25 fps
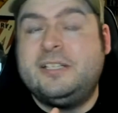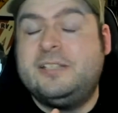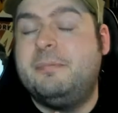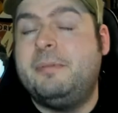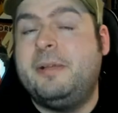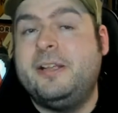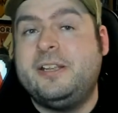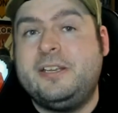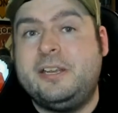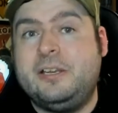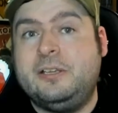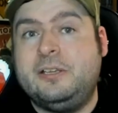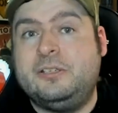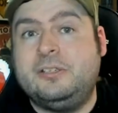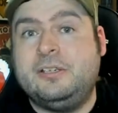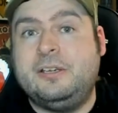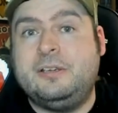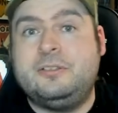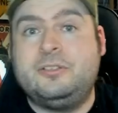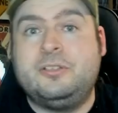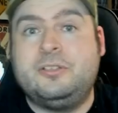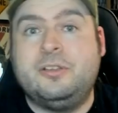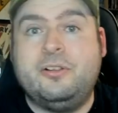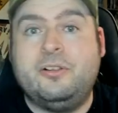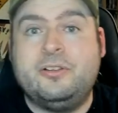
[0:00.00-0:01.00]
about
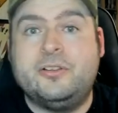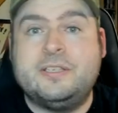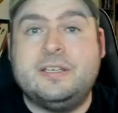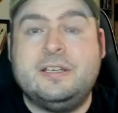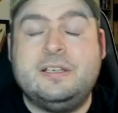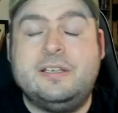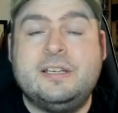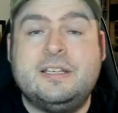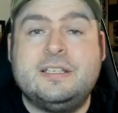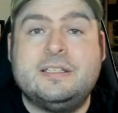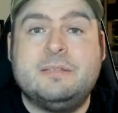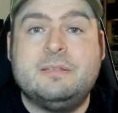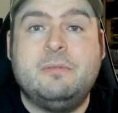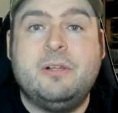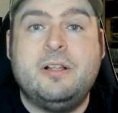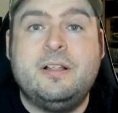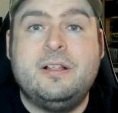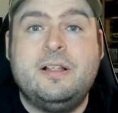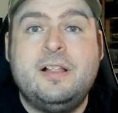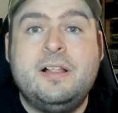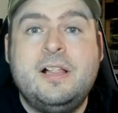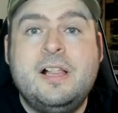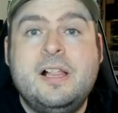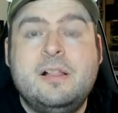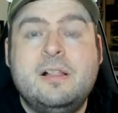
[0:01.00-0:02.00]
YouTube shorts in terms of
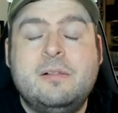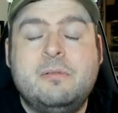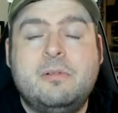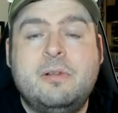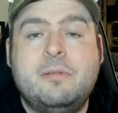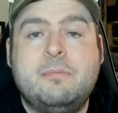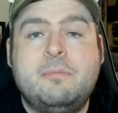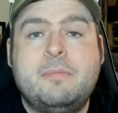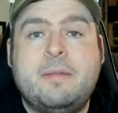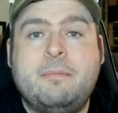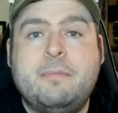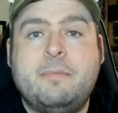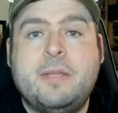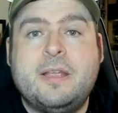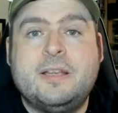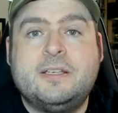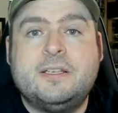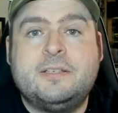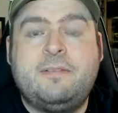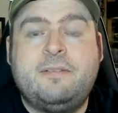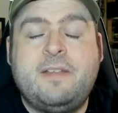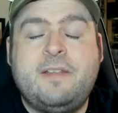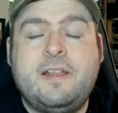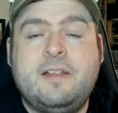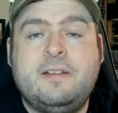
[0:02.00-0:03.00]
what one of my
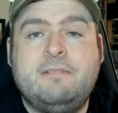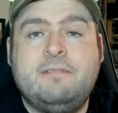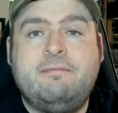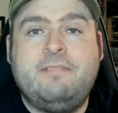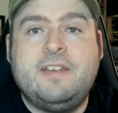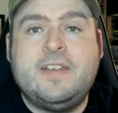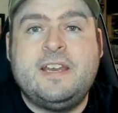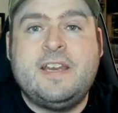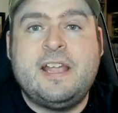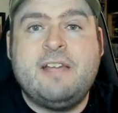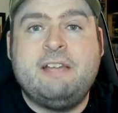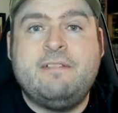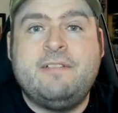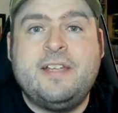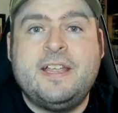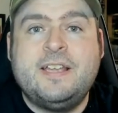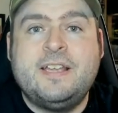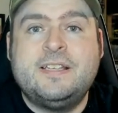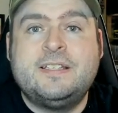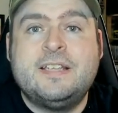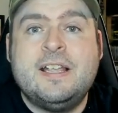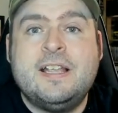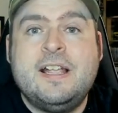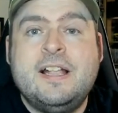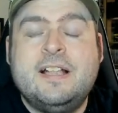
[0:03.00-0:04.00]
most viewed video
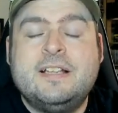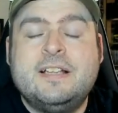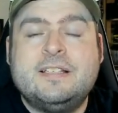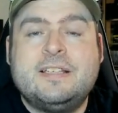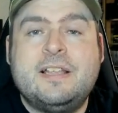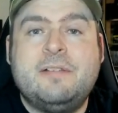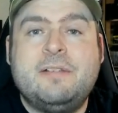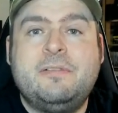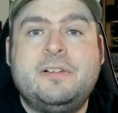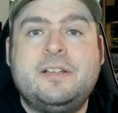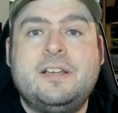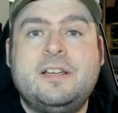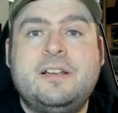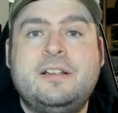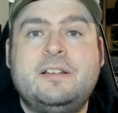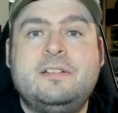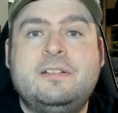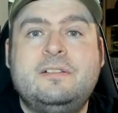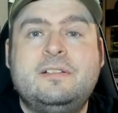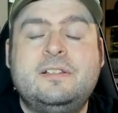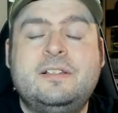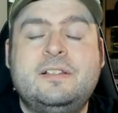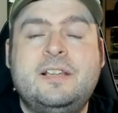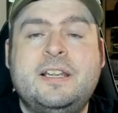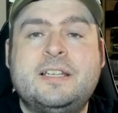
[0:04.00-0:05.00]
is. So we're going to
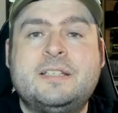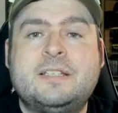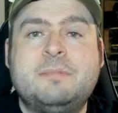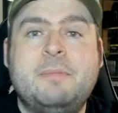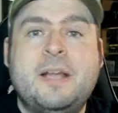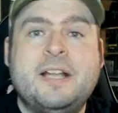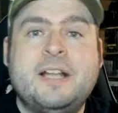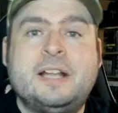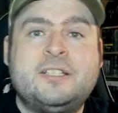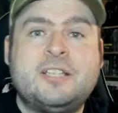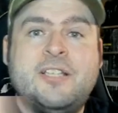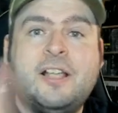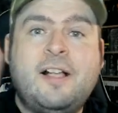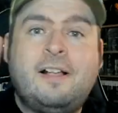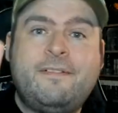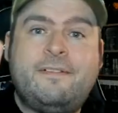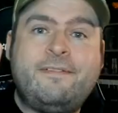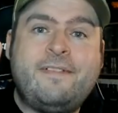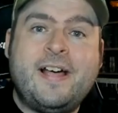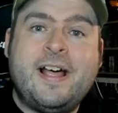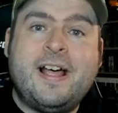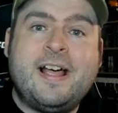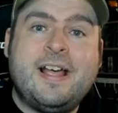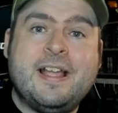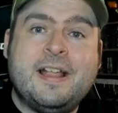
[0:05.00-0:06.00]
list my top
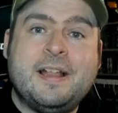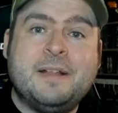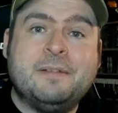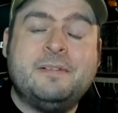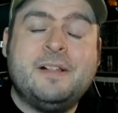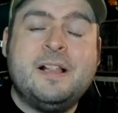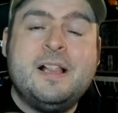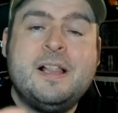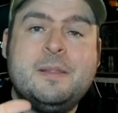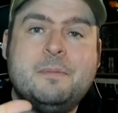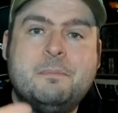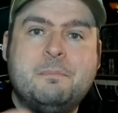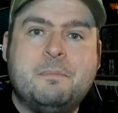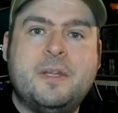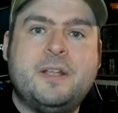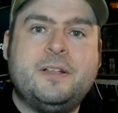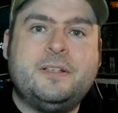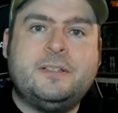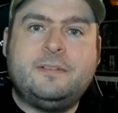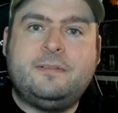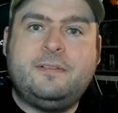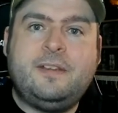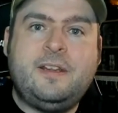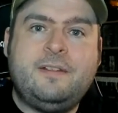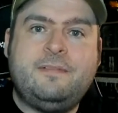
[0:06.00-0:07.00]
five
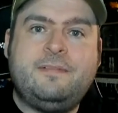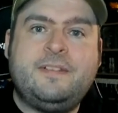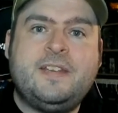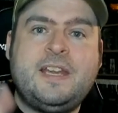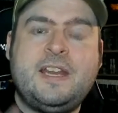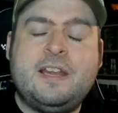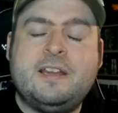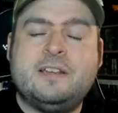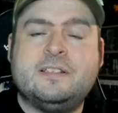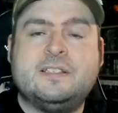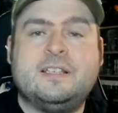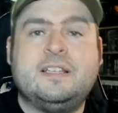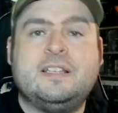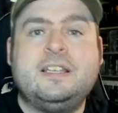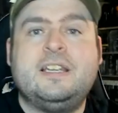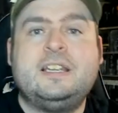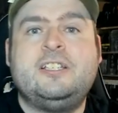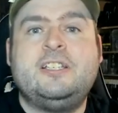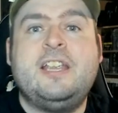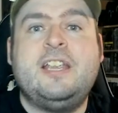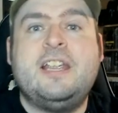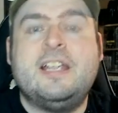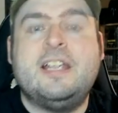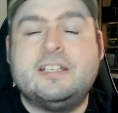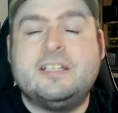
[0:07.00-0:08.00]
most viewed videos of
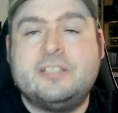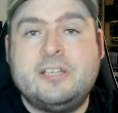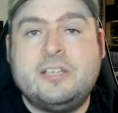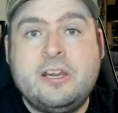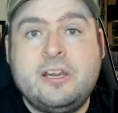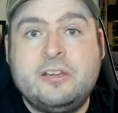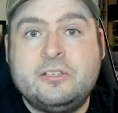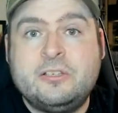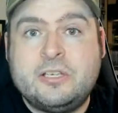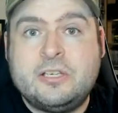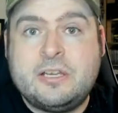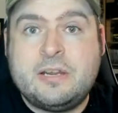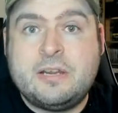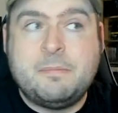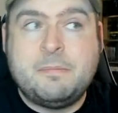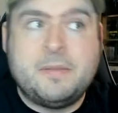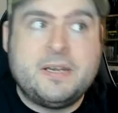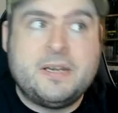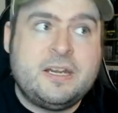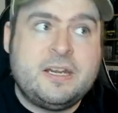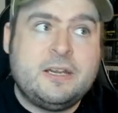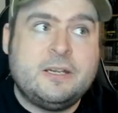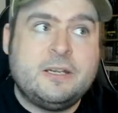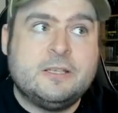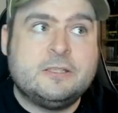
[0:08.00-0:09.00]
this year, as I usually do in my
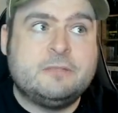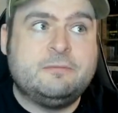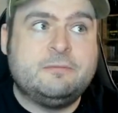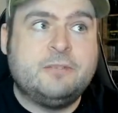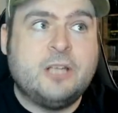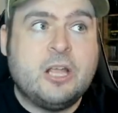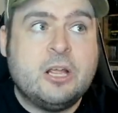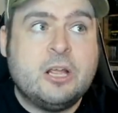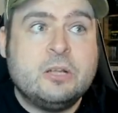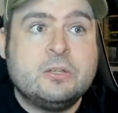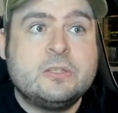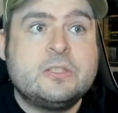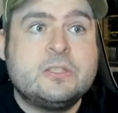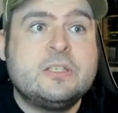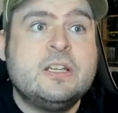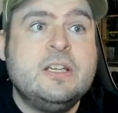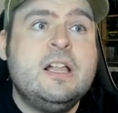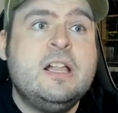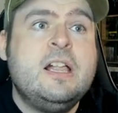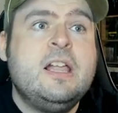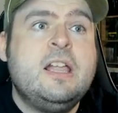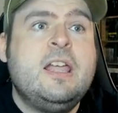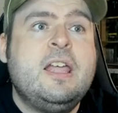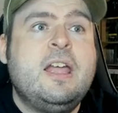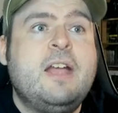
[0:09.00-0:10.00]
New Year's vlogs.
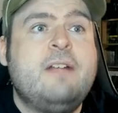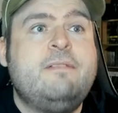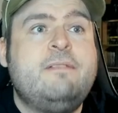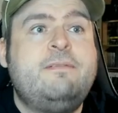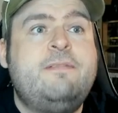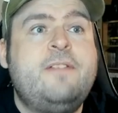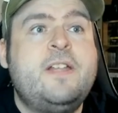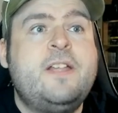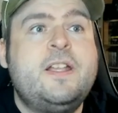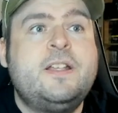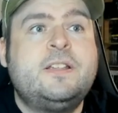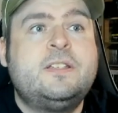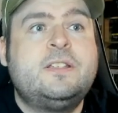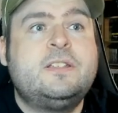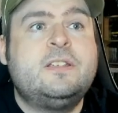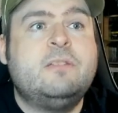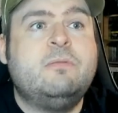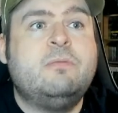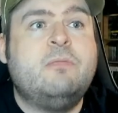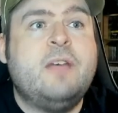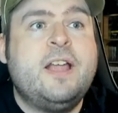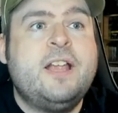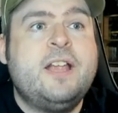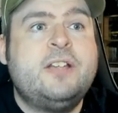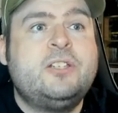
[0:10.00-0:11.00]
And first of
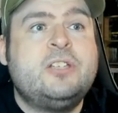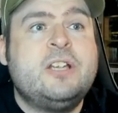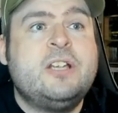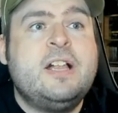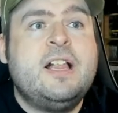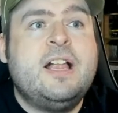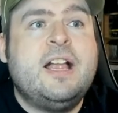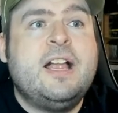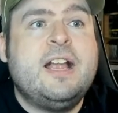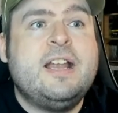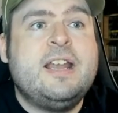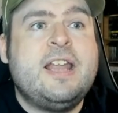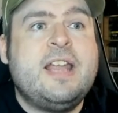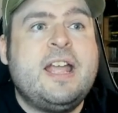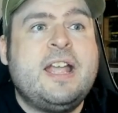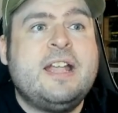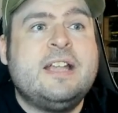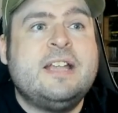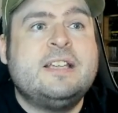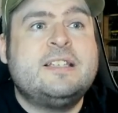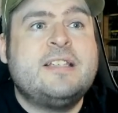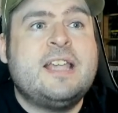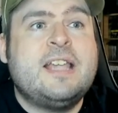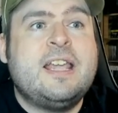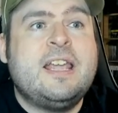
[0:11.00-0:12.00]
which, and that
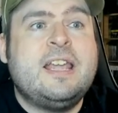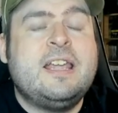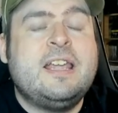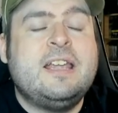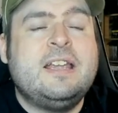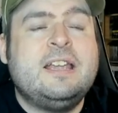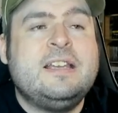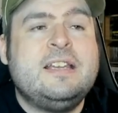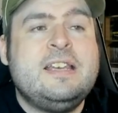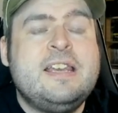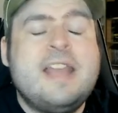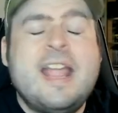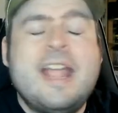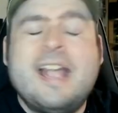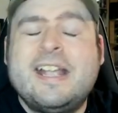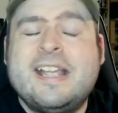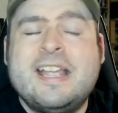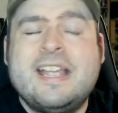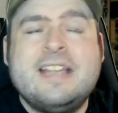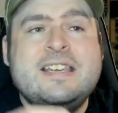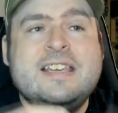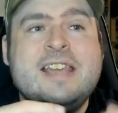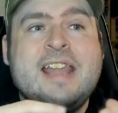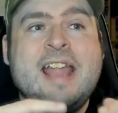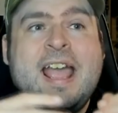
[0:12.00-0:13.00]
is neck
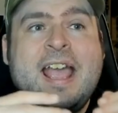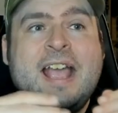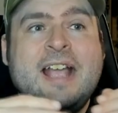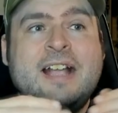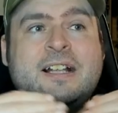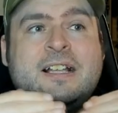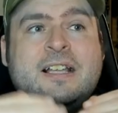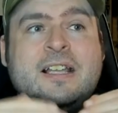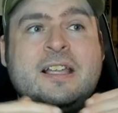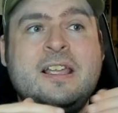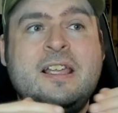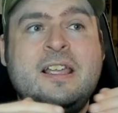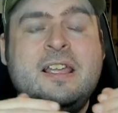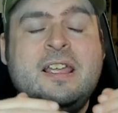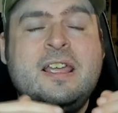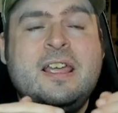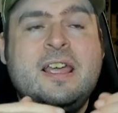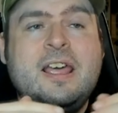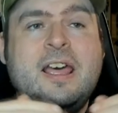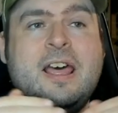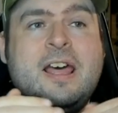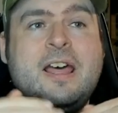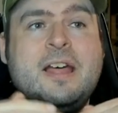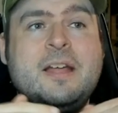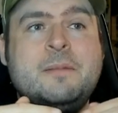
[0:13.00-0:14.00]
and neck
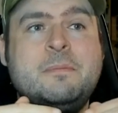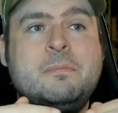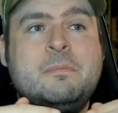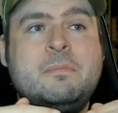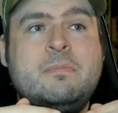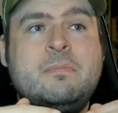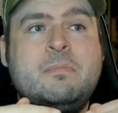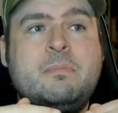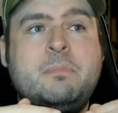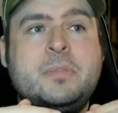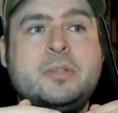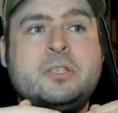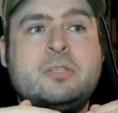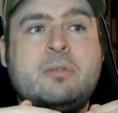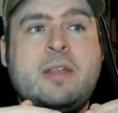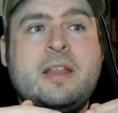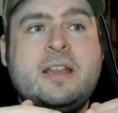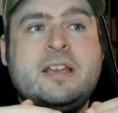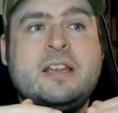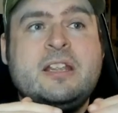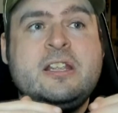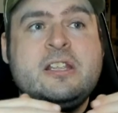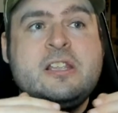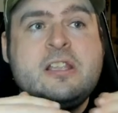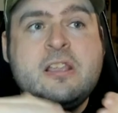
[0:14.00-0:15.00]
um,
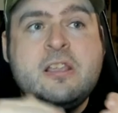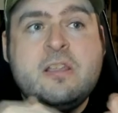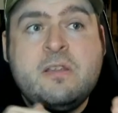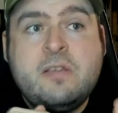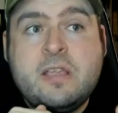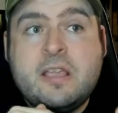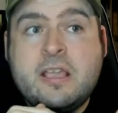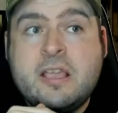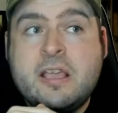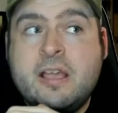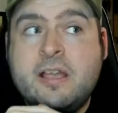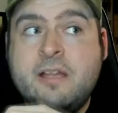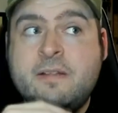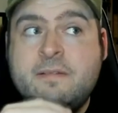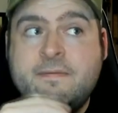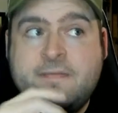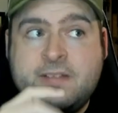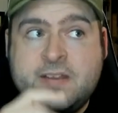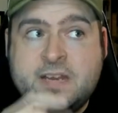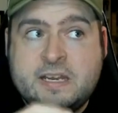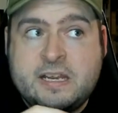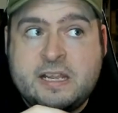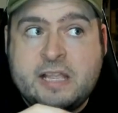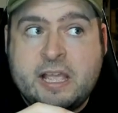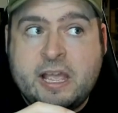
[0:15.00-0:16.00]
between a Yu-Gi-Oh
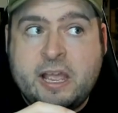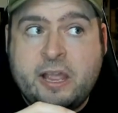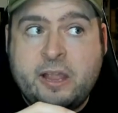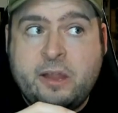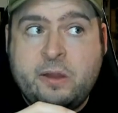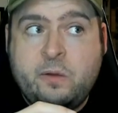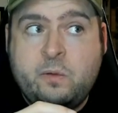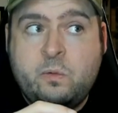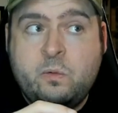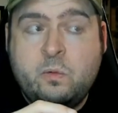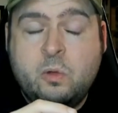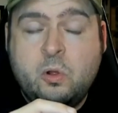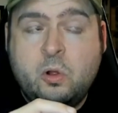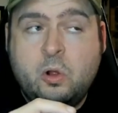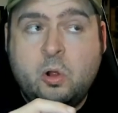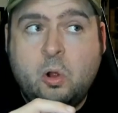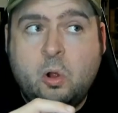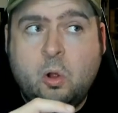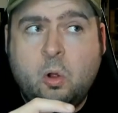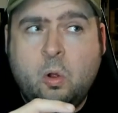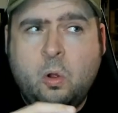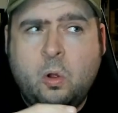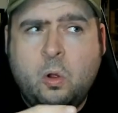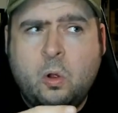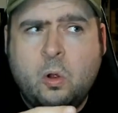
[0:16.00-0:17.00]
video
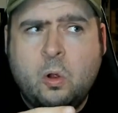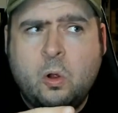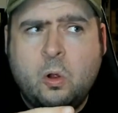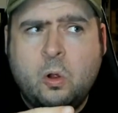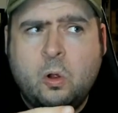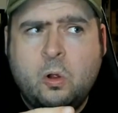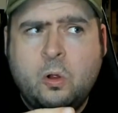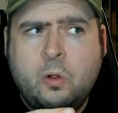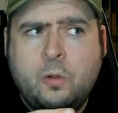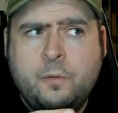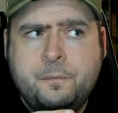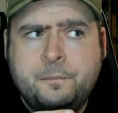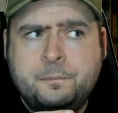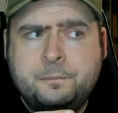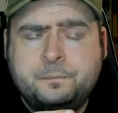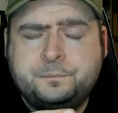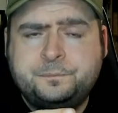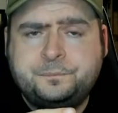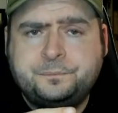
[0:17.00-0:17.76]
or